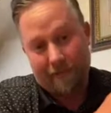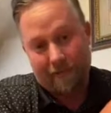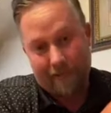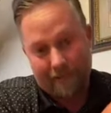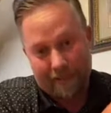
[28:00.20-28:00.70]
it
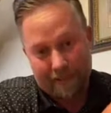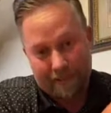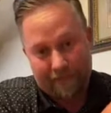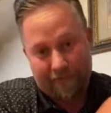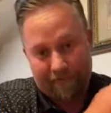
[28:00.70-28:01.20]
above
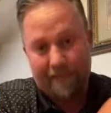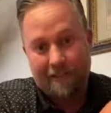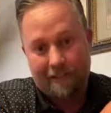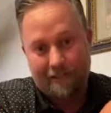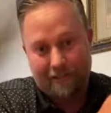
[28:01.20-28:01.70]
the
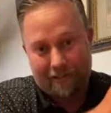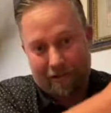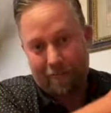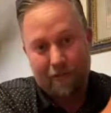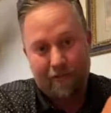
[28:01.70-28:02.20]
fence and
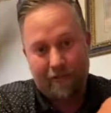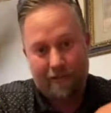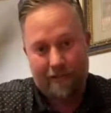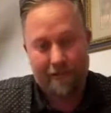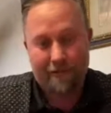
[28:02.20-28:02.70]
start moving
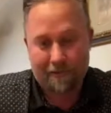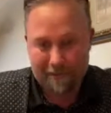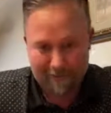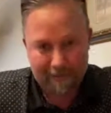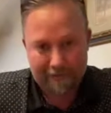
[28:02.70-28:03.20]
it. And that elk
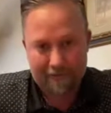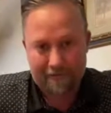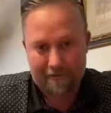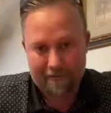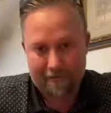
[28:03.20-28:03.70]
sees it
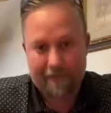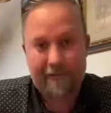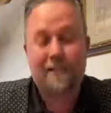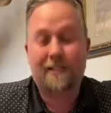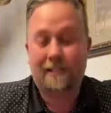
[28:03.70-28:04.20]
and
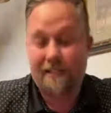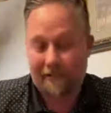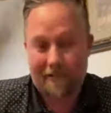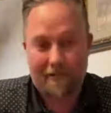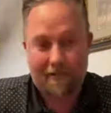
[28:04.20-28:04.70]
thinks it's
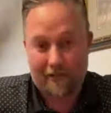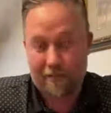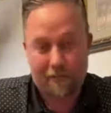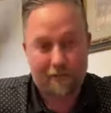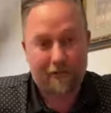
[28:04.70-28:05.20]
another elk
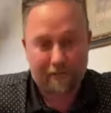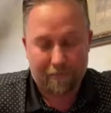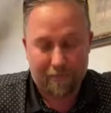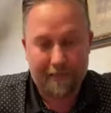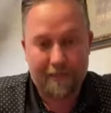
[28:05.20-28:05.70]
and comes the rest
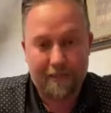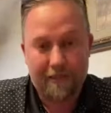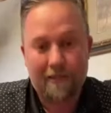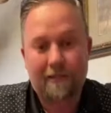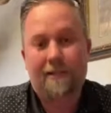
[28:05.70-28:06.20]
of the way
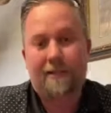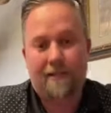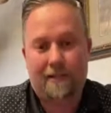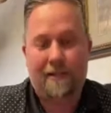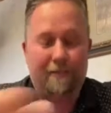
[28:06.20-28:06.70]
in.
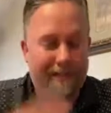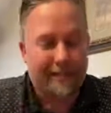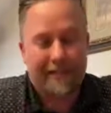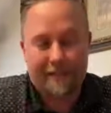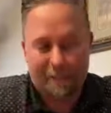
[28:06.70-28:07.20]
And then my
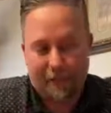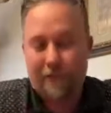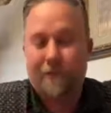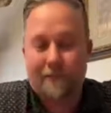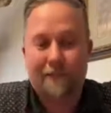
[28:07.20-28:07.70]
dad ended up
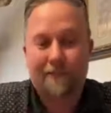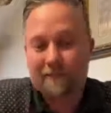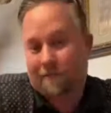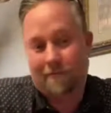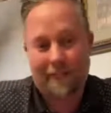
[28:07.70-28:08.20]
shooting it.
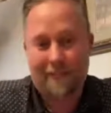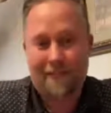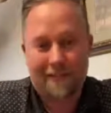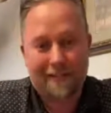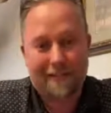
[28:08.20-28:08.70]
And
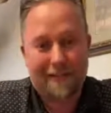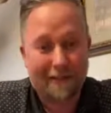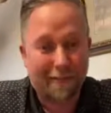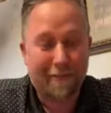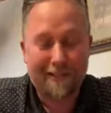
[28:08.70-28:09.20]
that's
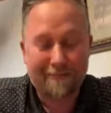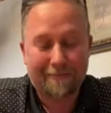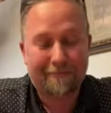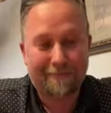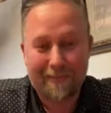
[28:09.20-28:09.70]
how we
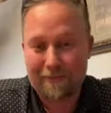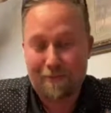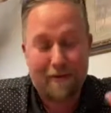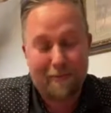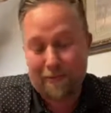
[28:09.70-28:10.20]
went. That
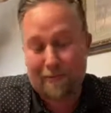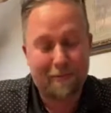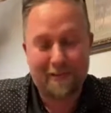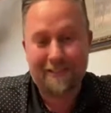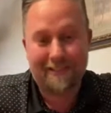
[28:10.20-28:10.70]
was one of my most
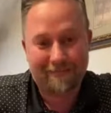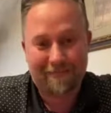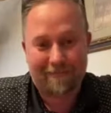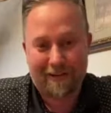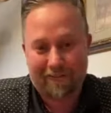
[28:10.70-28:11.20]
memorable
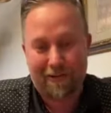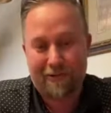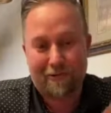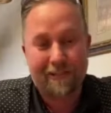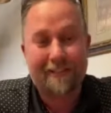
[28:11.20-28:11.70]
hunts when I
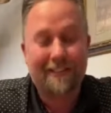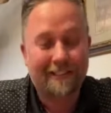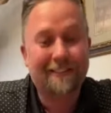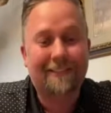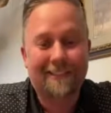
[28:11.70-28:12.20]
first really
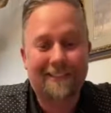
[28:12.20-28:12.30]
did it,